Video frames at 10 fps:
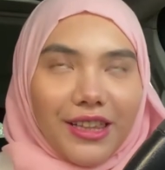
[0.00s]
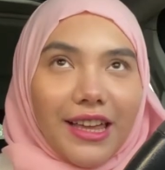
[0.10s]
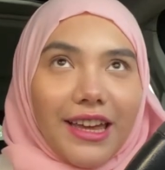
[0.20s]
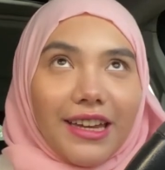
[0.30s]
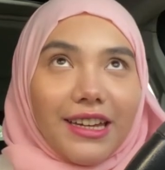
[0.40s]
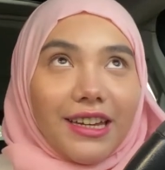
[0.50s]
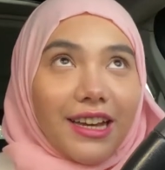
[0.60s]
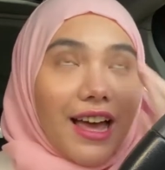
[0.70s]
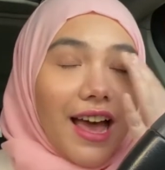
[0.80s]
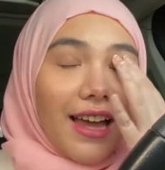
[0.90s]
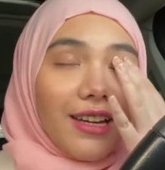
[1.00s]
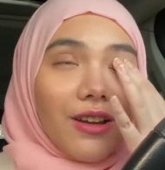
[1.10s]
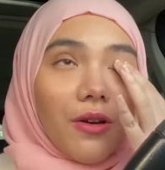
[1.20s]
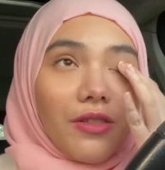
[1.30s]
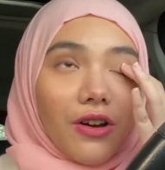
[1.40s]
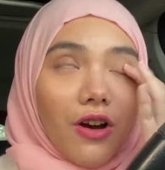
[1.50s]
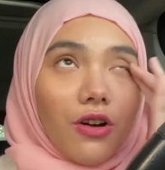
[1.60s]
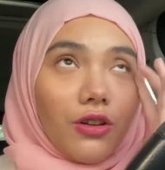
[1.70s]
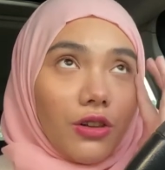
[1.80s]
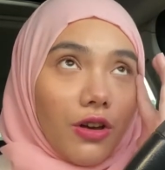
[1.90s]
Like, I know there
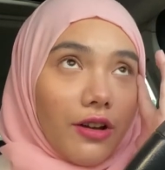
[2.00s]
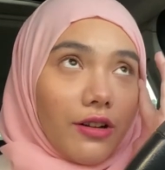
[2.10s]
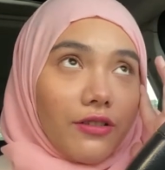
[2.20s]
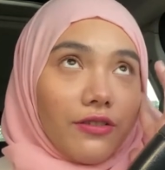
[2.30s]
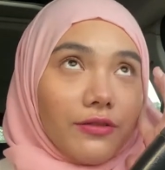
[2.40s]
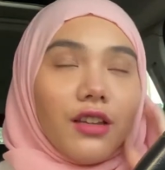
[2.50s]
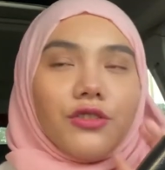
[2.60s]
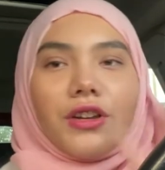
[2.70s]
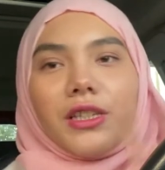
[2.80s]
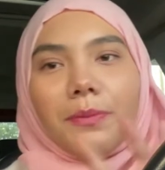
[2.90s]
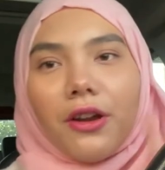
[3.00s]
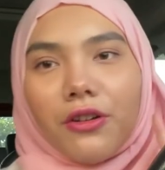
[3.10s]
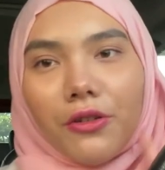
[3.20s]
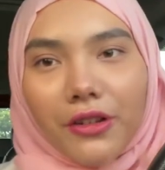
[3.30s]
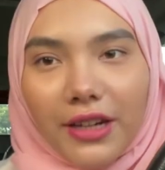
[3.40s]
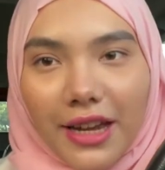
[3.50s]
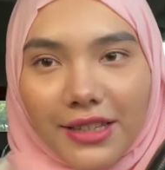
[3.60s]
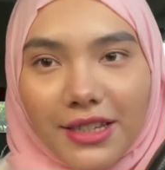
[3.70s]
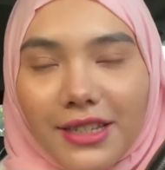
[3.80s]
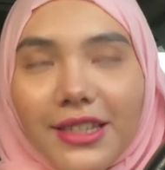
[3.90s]
are a lot of transparent
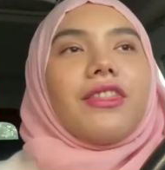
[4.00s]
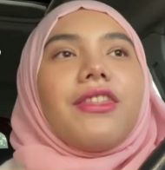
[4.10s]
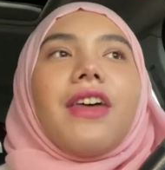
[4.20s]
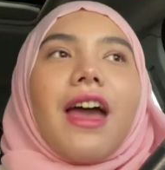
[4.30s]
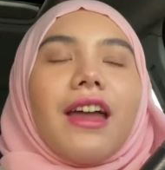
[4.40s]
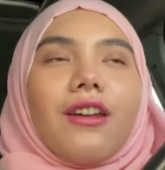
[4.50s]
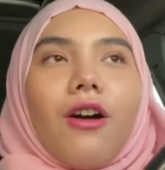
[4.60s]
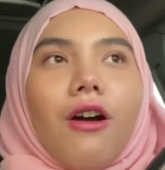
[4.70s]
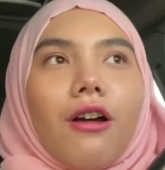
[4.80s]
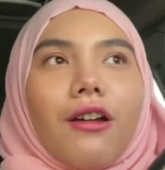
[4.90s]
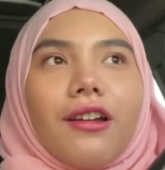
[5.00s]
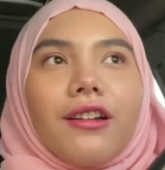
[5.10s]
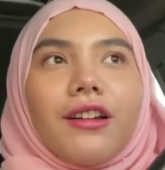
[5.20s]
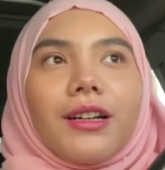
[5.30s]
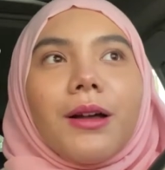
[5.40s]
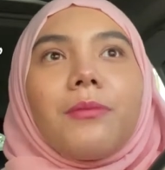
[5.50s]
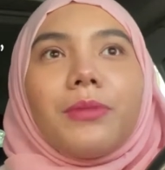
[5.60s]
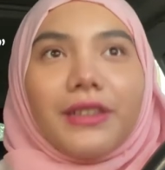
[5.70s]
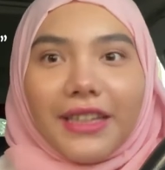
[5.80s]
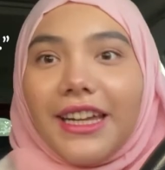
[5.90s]
organizers that are
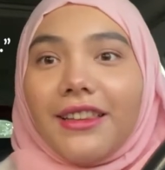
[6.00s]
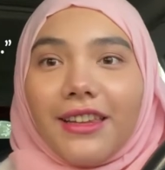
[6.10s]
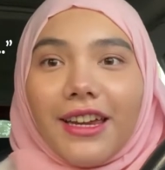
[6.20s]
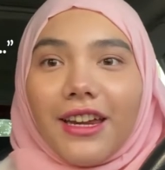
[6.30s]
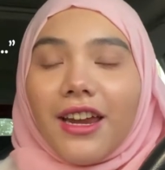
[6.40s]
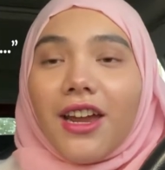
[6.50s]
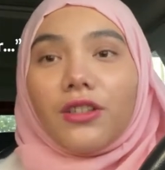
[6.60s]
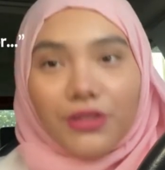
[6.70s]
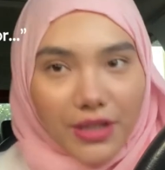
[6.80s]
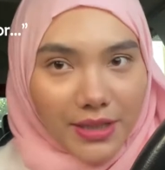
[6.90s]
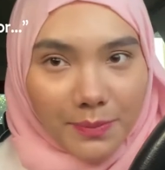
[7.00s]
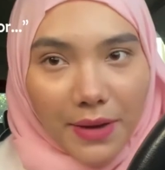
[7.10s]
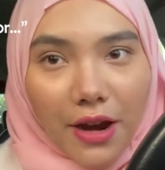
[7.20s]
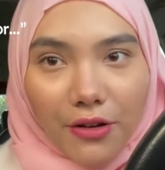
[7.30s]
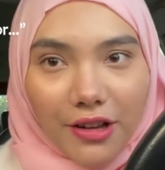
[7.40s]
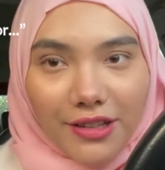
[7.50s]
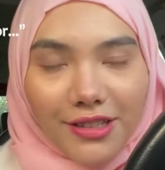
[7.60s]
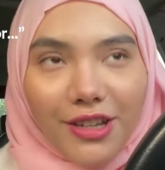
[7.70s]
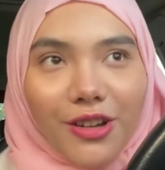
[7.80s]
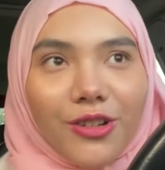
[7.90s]
completely transparent,
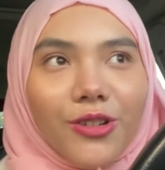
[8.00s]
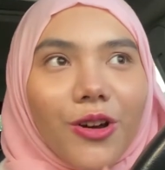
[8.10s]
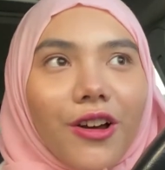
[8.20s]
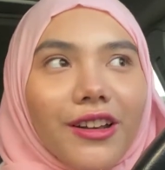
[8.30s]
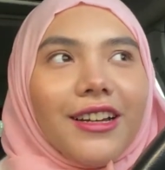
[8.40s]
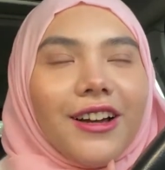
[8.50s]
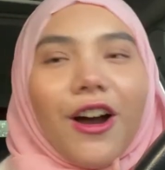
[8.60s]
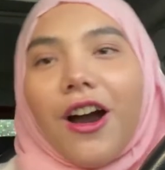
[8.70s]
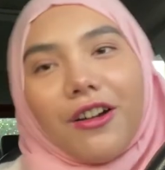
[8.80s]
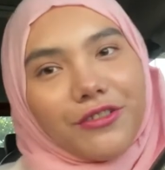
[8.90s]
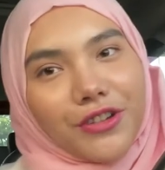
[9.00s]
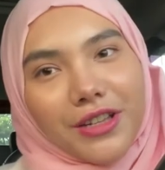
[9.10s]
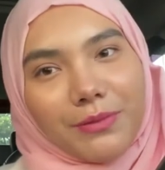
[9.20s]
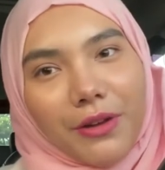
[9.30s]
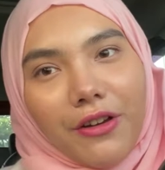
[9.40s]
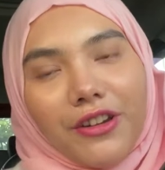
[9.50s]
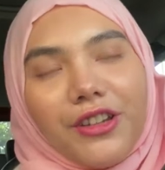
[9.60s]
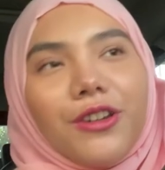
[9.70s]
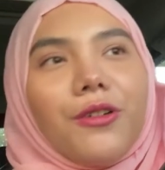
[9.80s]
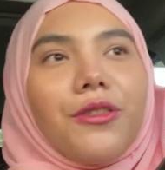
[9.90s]
not half transparent.
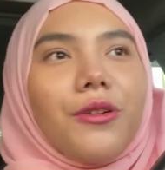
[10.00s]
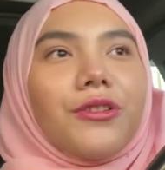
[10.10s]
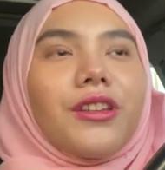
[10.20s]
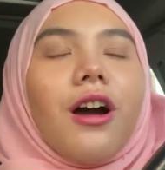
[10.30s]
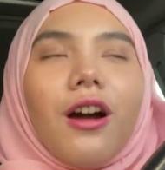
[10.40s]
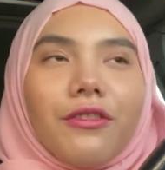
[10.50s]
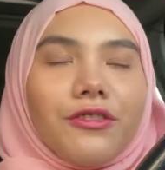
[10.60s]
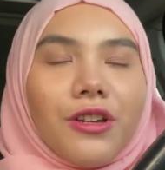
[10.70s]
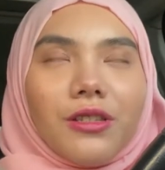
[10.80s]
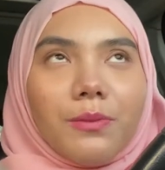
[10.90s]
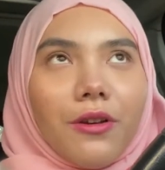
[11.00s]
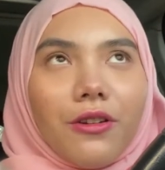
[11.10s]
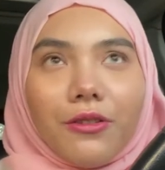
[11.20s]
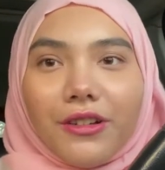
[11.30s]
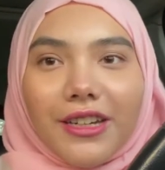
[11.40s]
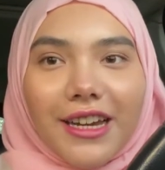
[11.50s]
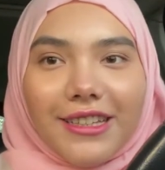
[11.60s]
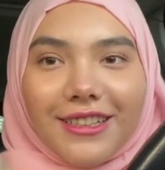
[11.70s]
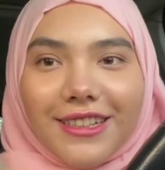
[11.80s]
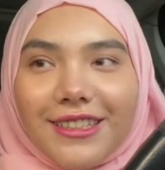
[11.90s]
You know those half transparent
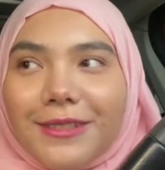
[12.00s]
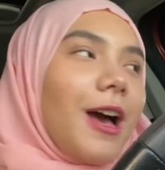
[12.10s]
organizers?